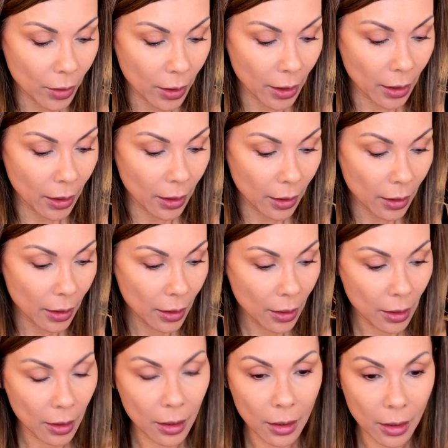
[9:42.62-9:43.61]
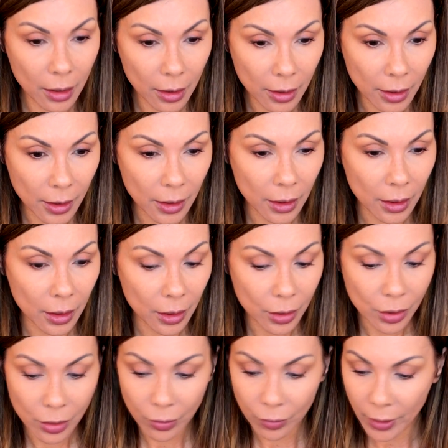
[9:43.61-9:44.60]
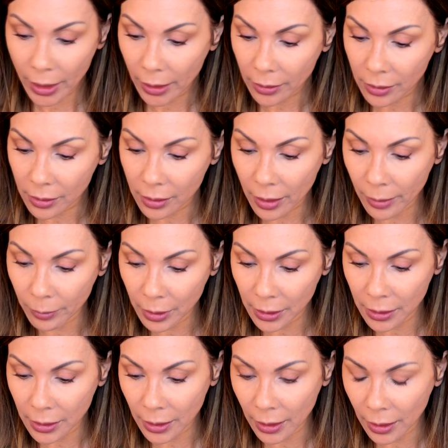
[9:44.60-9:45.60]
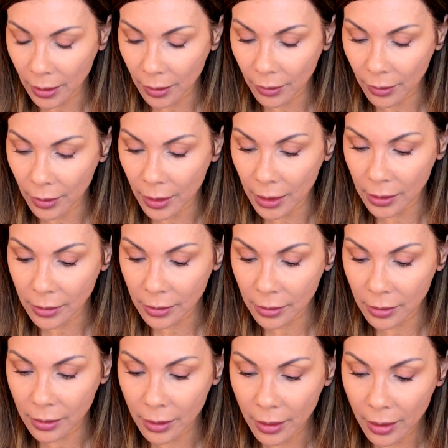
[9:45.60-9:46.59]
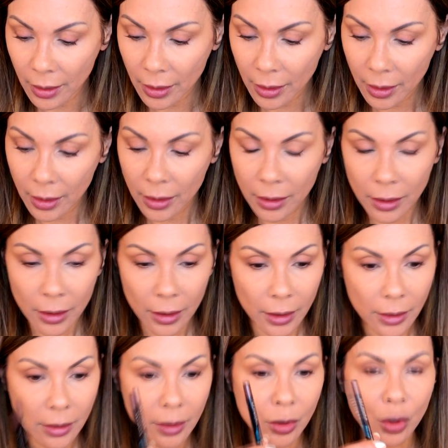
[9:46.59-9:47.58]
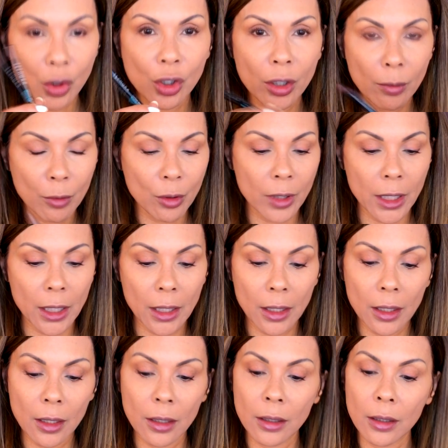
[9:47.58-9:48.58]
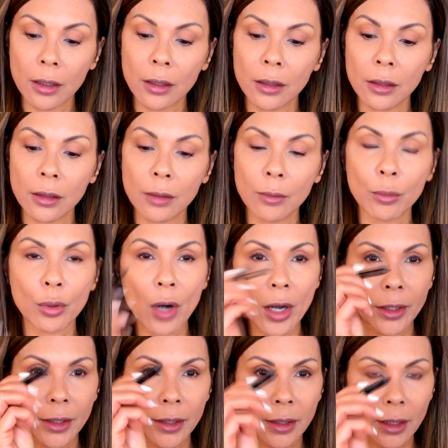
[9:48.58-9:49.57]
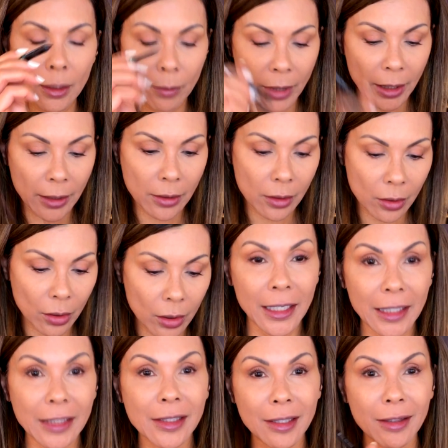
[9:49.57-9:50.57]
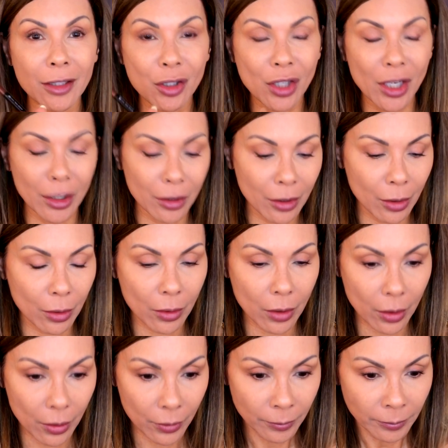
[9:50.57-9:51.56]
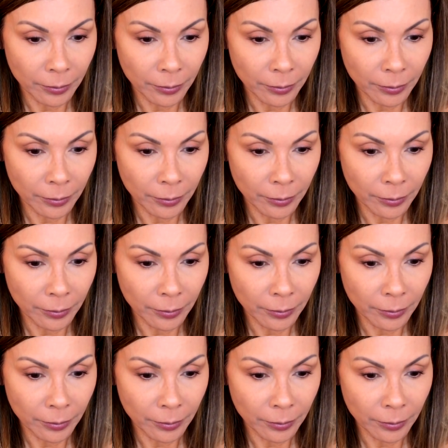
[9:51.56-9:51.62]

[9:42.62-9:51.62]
Okay, so next I'm going to take this, it's a shimmery bronzy pencil, it's in the shade Cocoa.